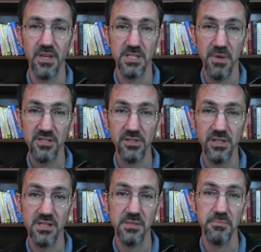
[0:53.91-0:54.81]

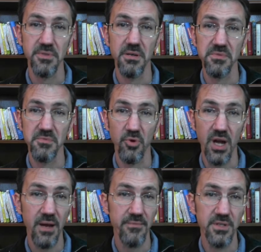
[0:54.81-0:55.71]
especially as it becomes more
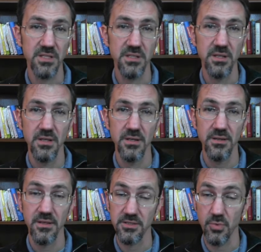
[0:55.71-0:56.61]
obvious
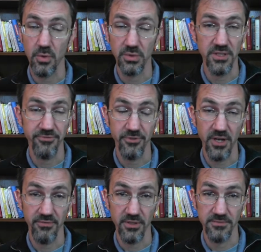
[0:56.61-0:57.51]
that you won't live
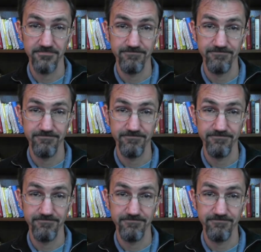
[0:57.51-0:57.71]
forever.